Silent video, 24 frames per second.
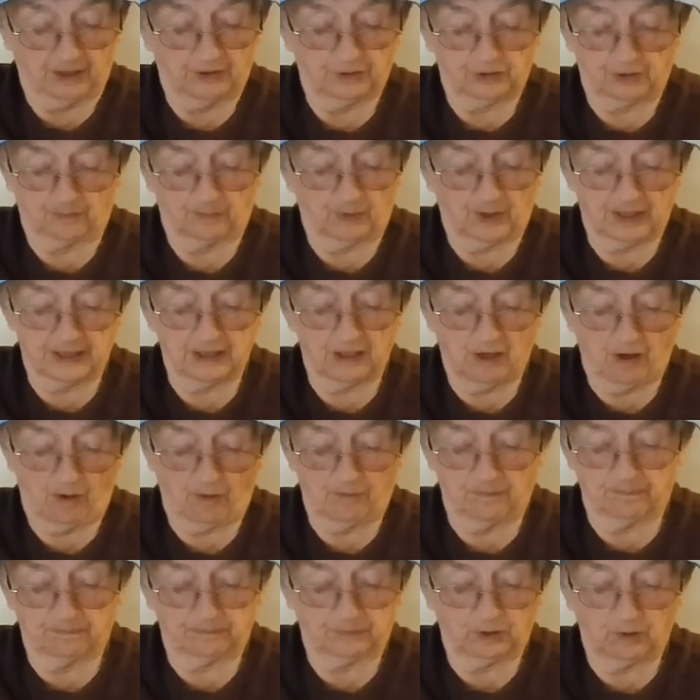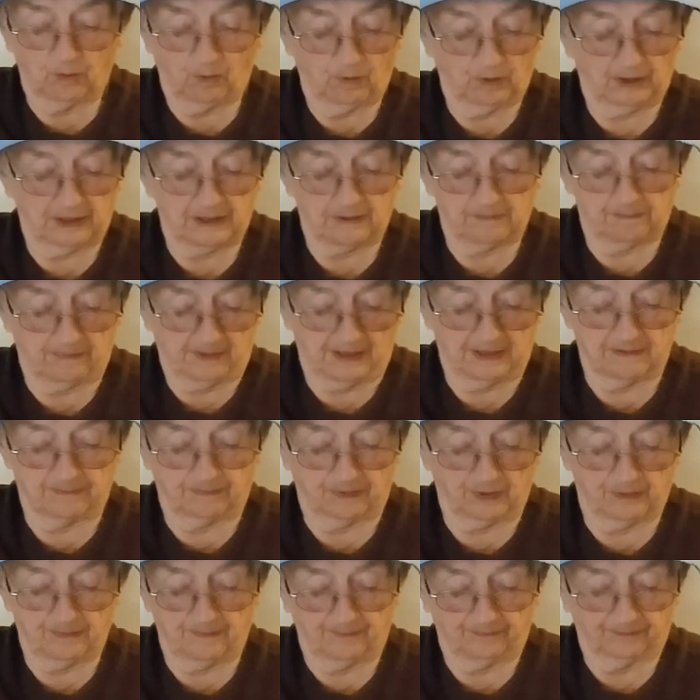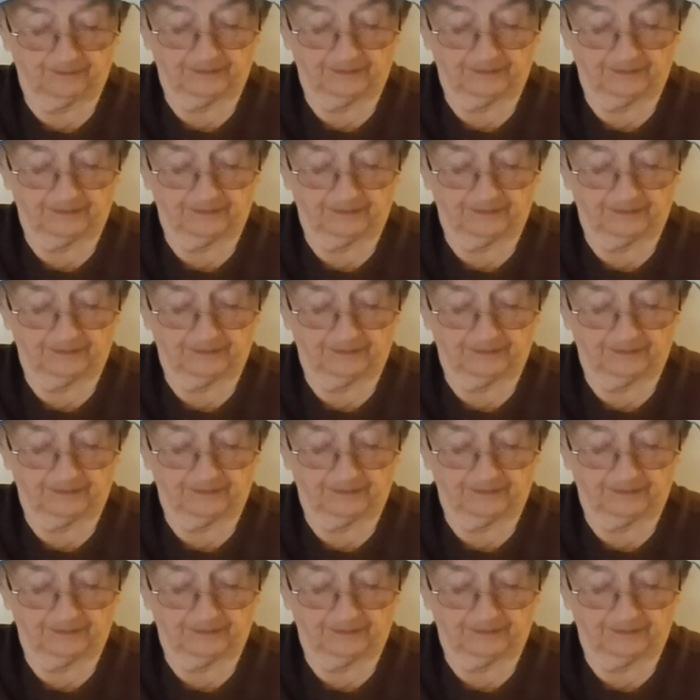to bring home toilet paper